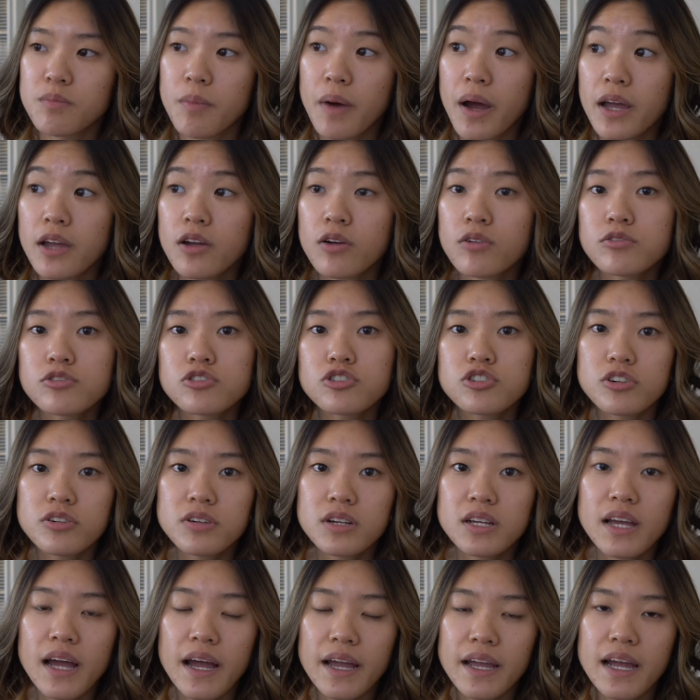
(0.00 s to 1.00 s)
my own
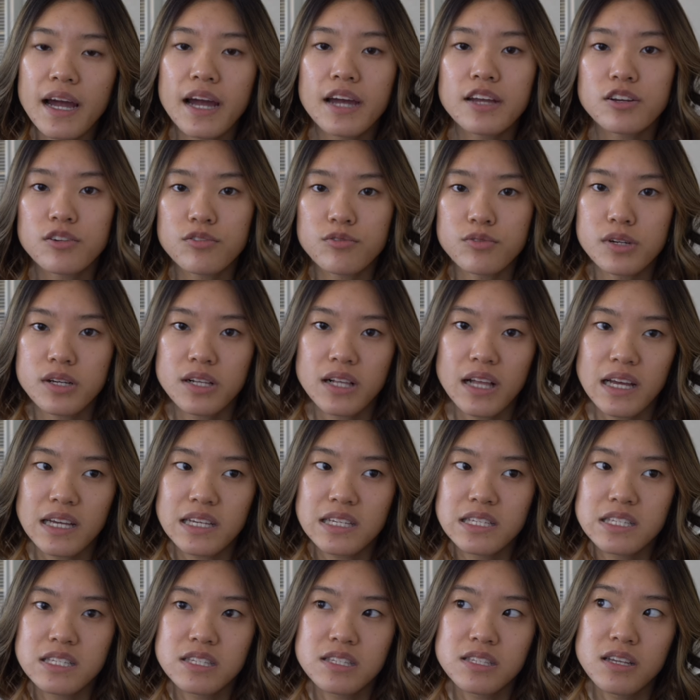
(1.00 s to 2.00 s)
journey, I kind of
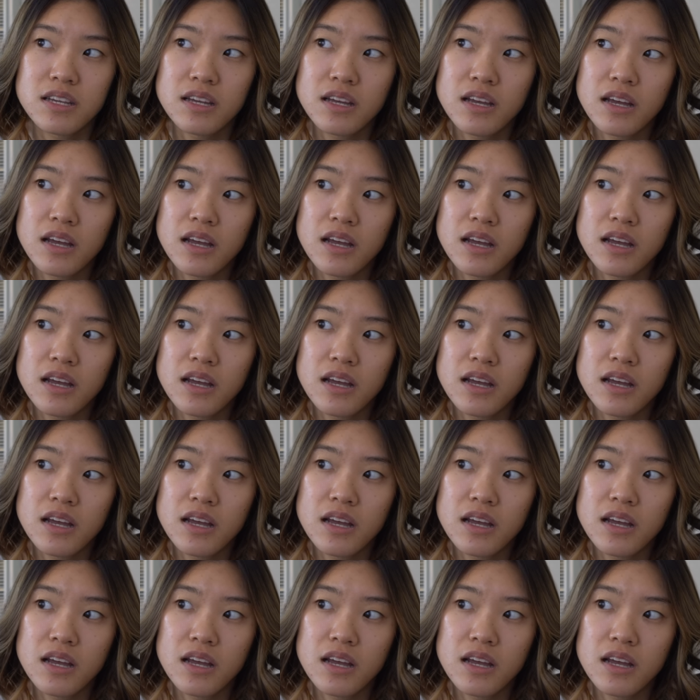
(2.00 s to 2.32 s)
realize